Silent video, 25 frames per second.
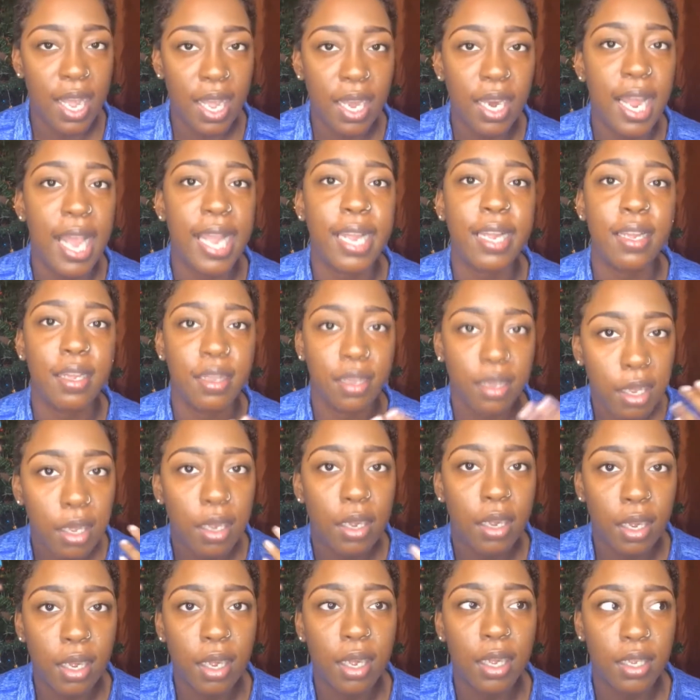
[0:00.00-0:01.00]
Like,
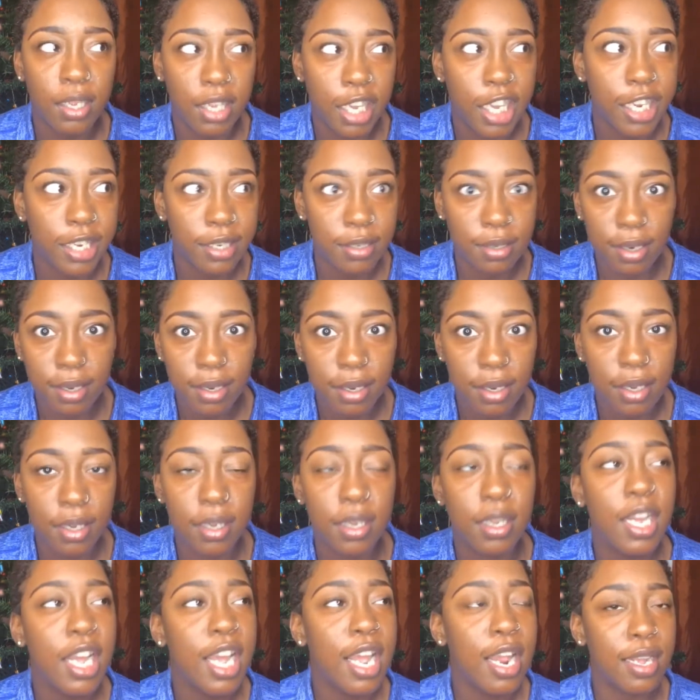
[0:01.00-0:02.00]
yeah,
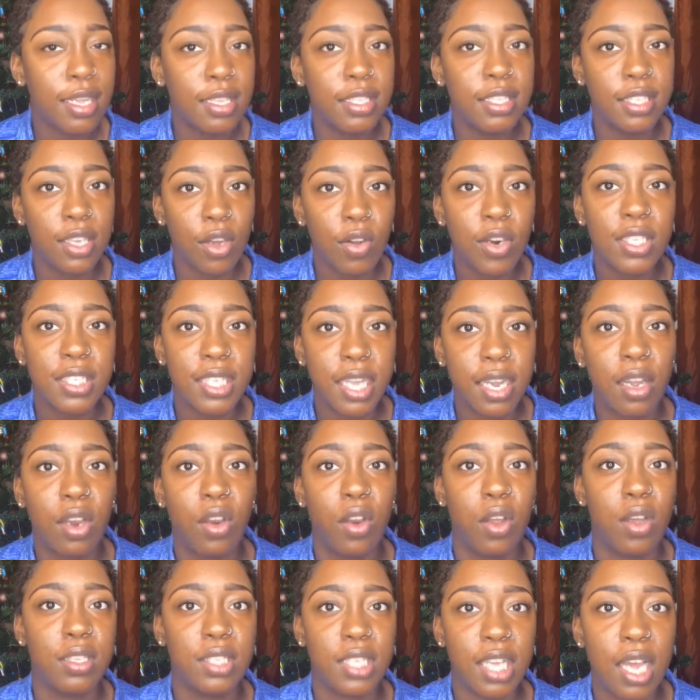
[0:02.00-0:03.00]
duh. It's going to take a
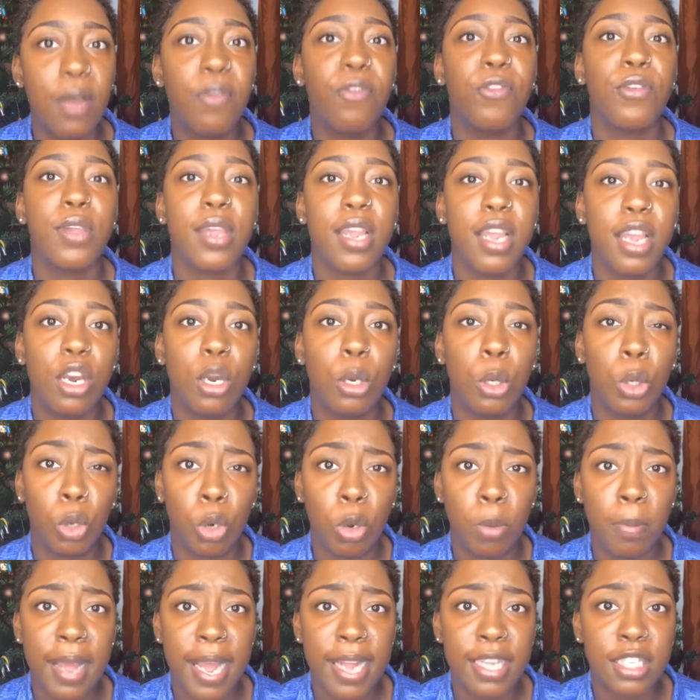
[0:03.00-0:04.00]
long time for your hair to
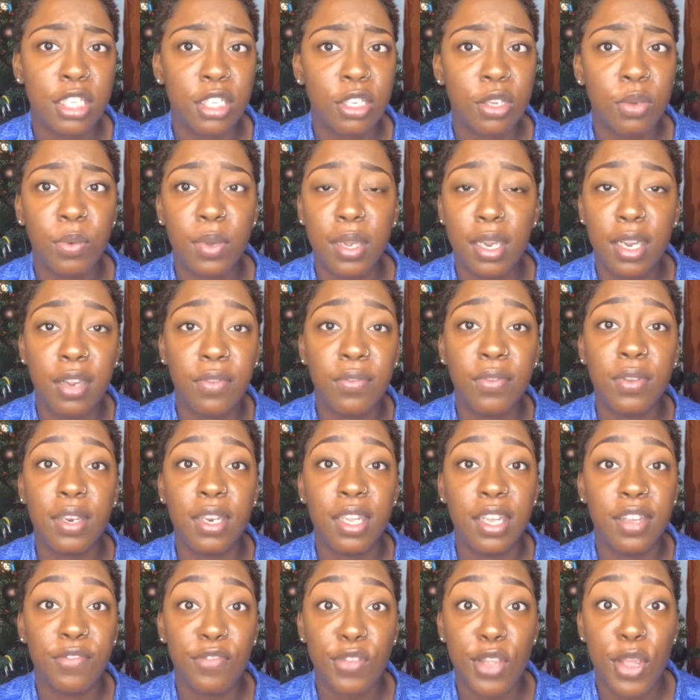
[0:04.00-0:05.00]
grow back to whatever
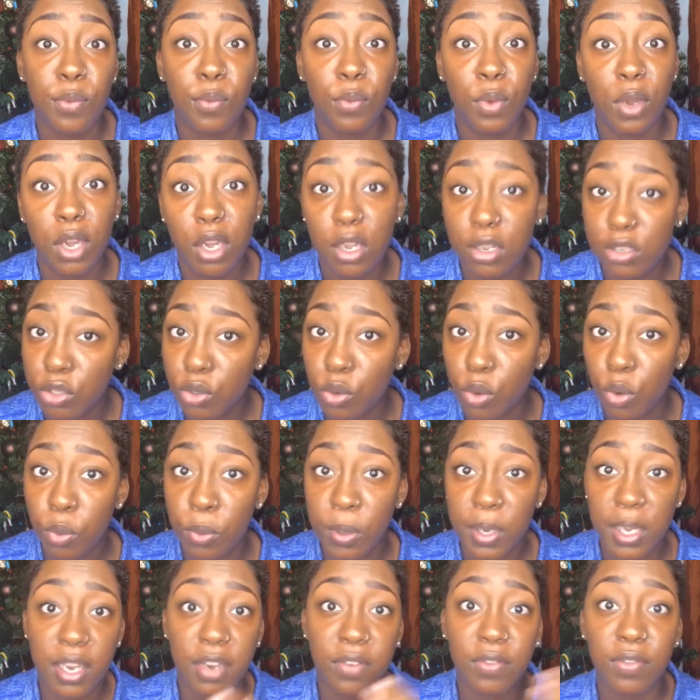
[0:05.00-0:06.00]
length it was, or
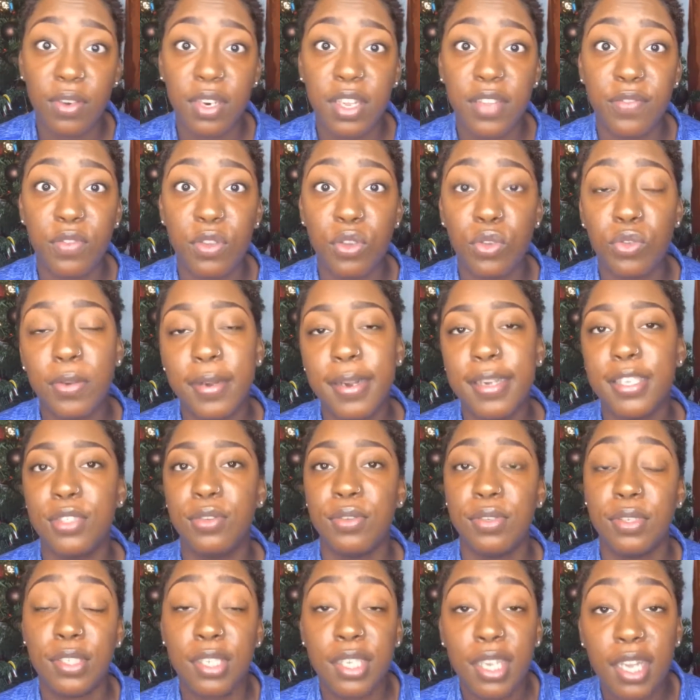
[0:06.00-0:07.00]
whatever length you're trying
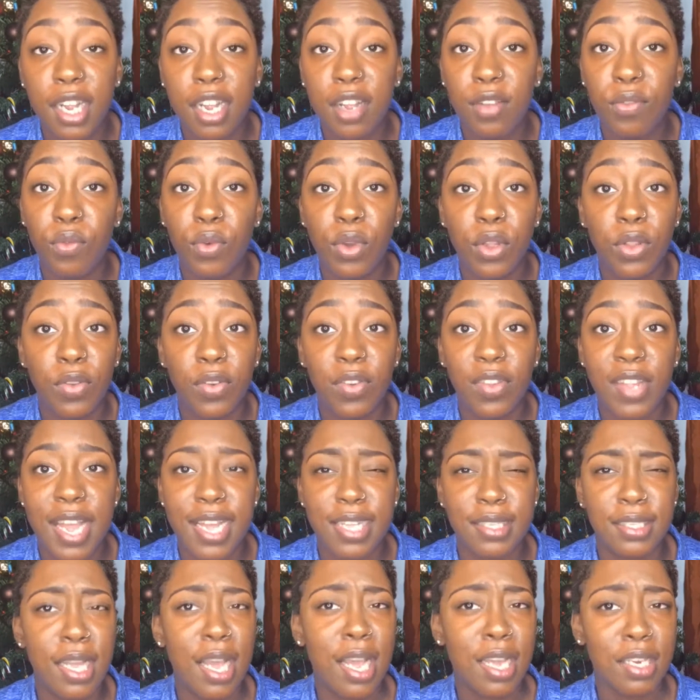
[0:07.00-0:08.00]
to achieve, whether
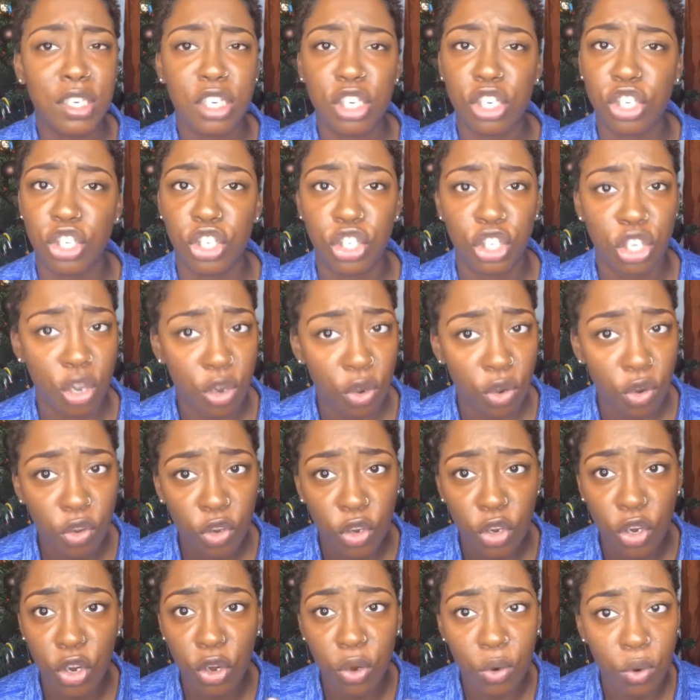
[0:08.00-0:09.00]
that's just
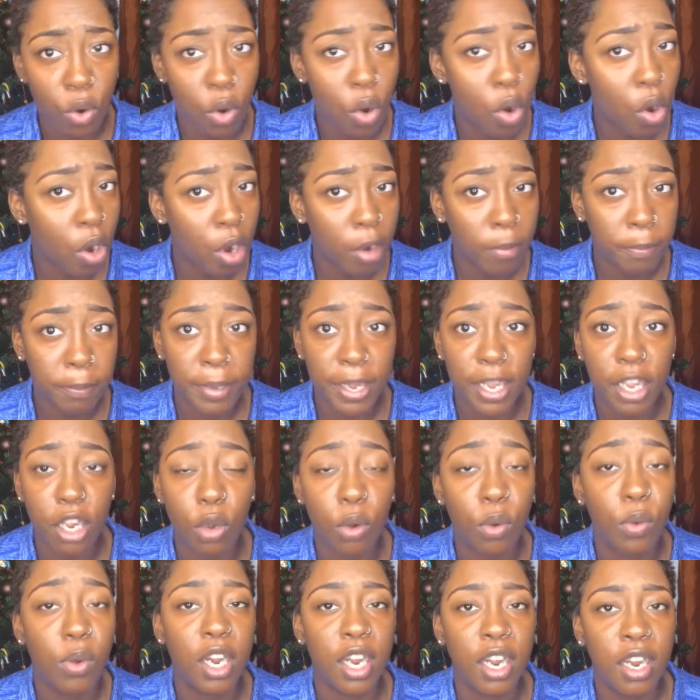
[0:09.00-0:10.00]
shoulder or armpit
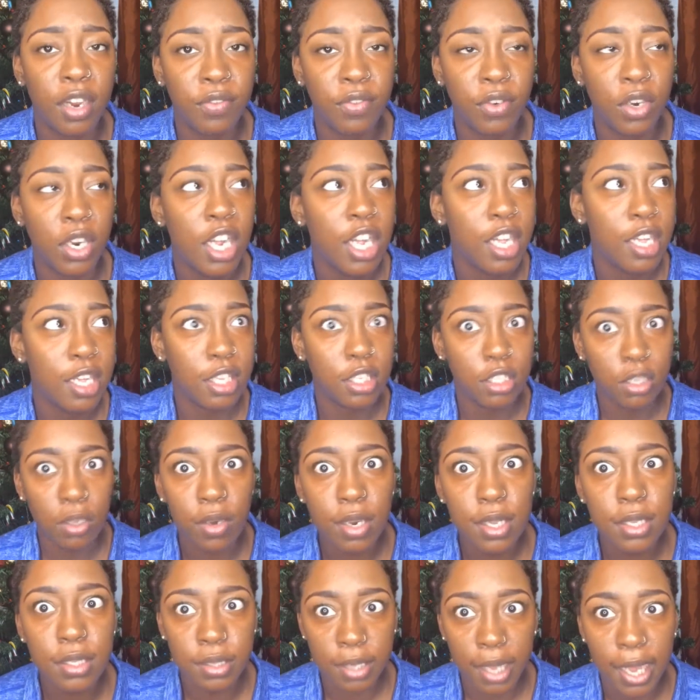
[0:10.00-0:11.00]
or whatever. It's
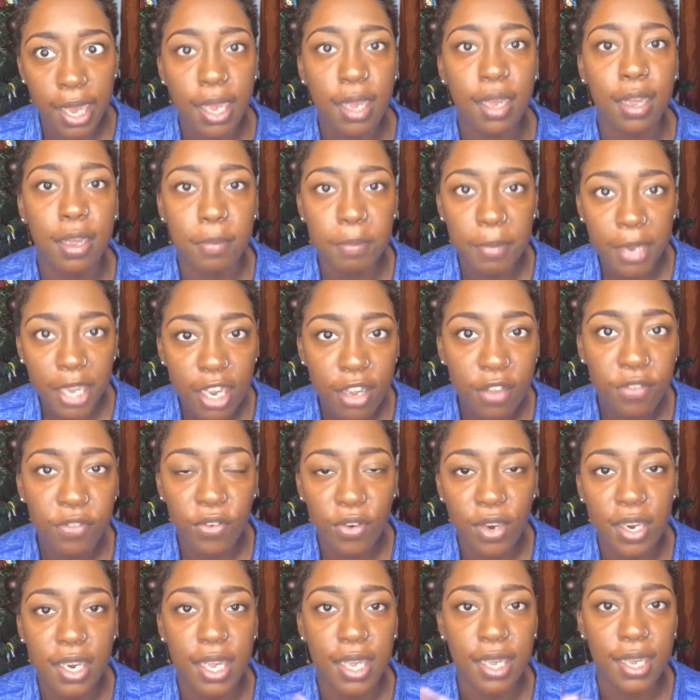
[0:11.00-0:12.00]
going to take a minute
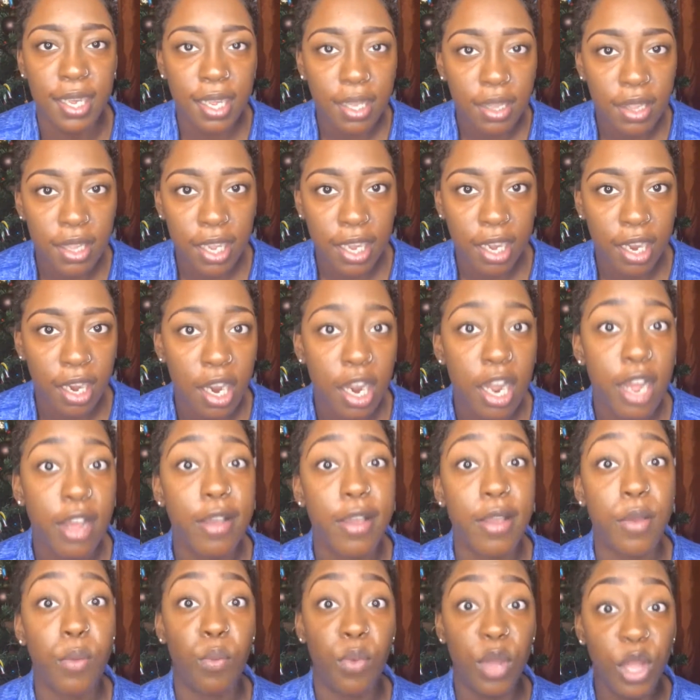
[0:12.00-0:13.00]
for it to get there
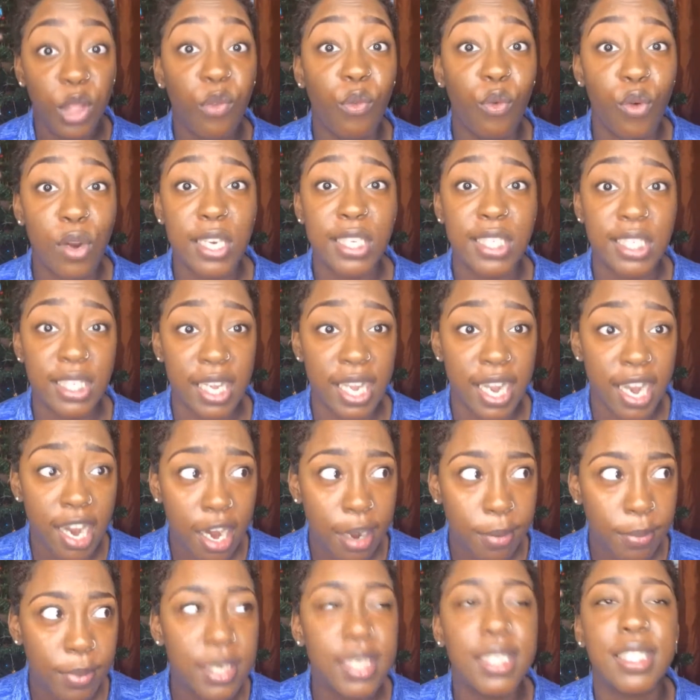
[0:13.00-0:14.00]
with 4C
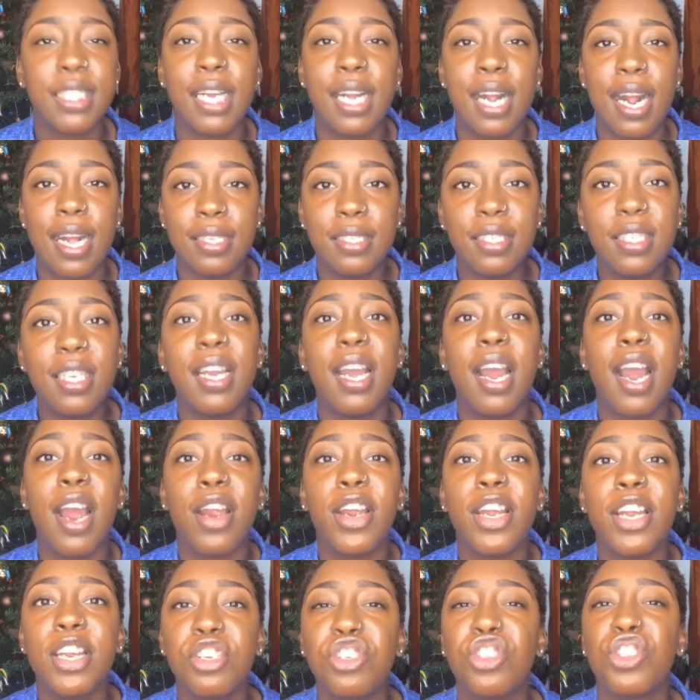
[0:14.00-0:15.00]
hair, because like I said, our
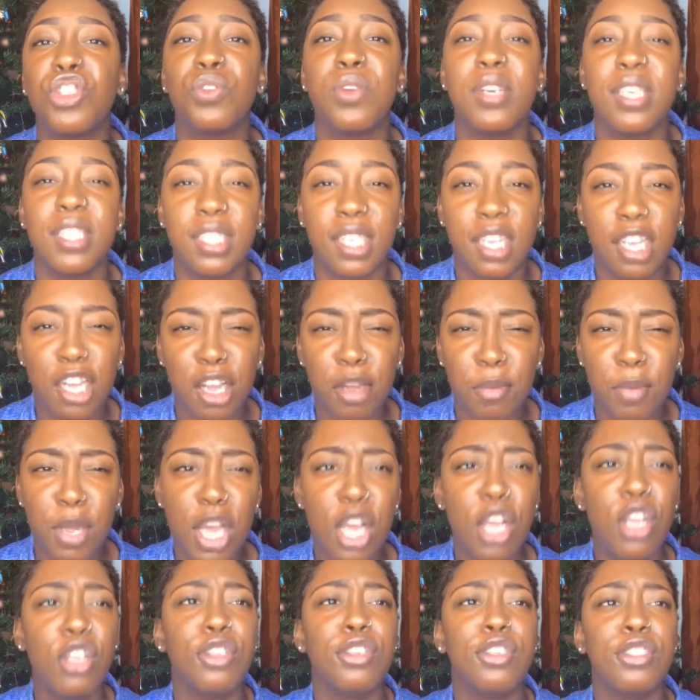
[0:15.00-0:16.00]
hair shrinks up.
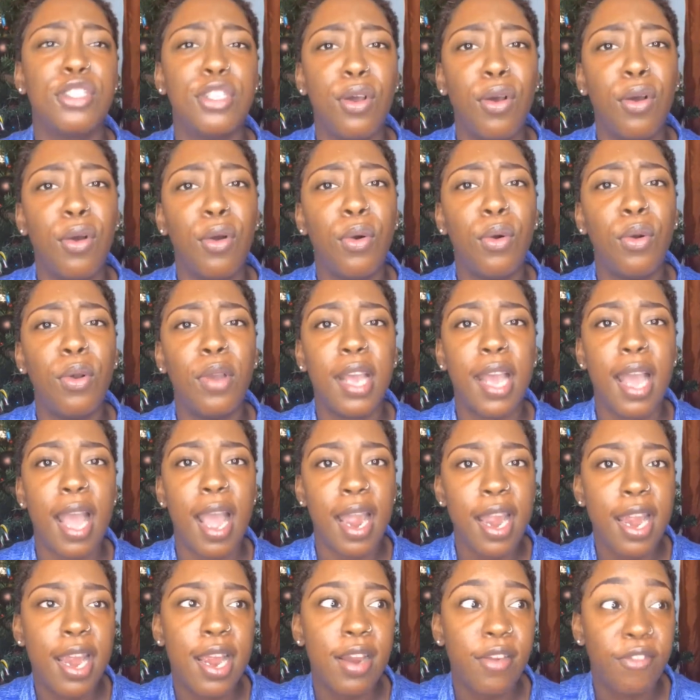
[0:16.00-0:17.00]
So
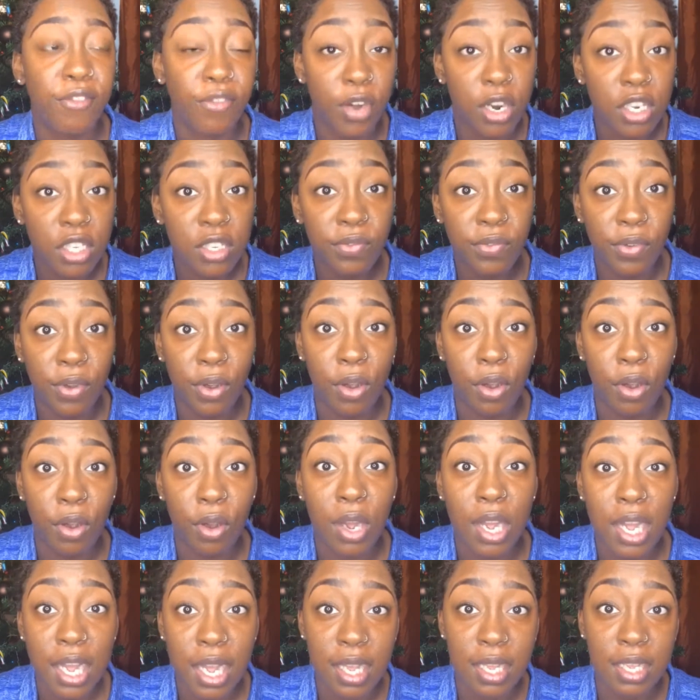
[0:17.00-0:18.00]
our hair, first of
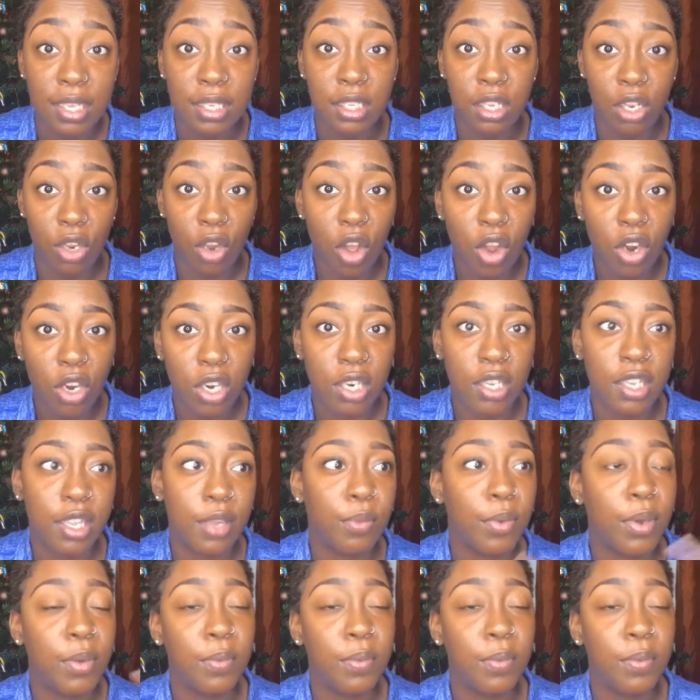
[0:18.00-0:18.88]
all, is longer than